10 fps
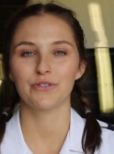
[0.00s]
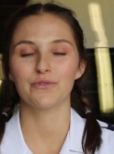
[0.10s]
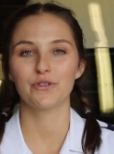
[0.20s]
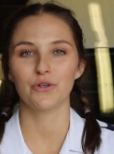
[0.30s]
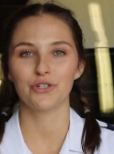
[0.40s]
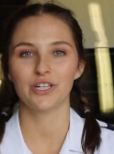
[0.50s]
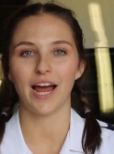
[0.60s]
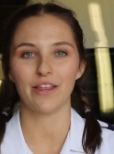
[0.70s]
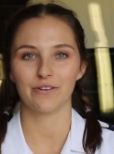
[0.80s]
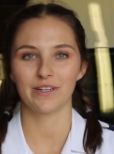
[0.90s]
for social
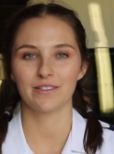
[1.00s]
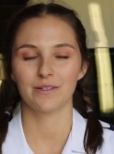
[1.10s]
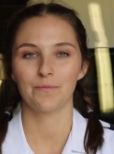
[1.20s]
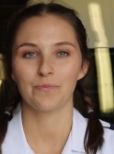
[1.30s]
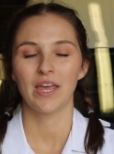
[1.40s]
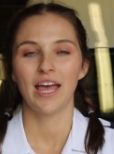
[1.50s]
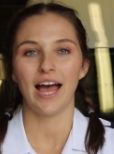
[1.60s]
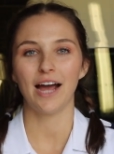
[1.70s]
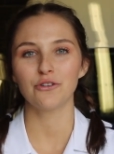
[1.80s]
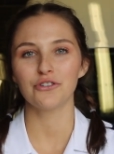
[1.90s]
gatherings.
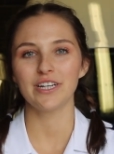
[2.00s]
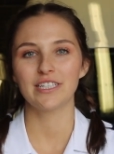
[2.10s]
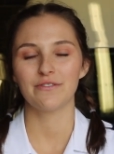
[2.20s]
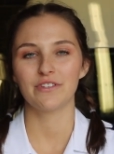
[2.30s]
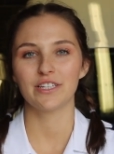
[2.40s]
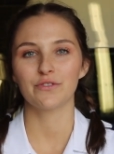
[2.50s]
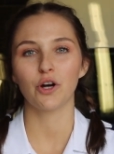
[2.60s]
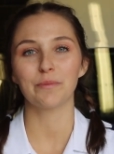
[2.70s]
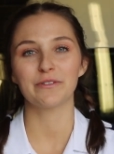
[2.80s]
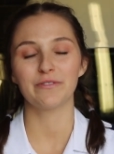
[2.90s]
Outdoor activities for
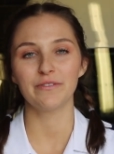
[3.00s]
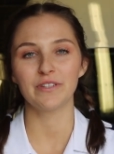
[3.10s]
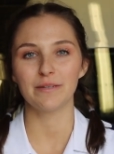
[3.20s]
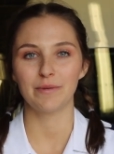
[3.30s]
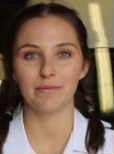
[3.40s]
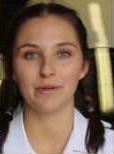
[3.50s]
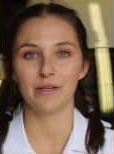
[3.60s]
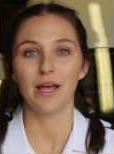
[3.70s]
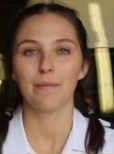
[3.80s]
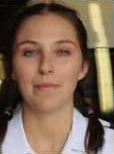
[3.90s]
up to 15 people
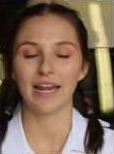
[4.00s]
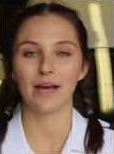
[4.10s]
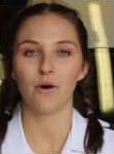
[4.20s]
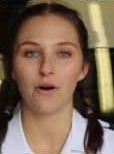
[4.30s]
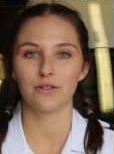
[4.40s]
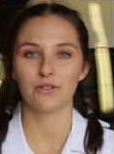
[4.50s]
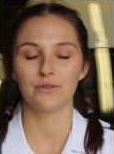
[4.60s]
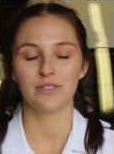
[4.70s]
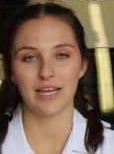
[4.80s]
may now also take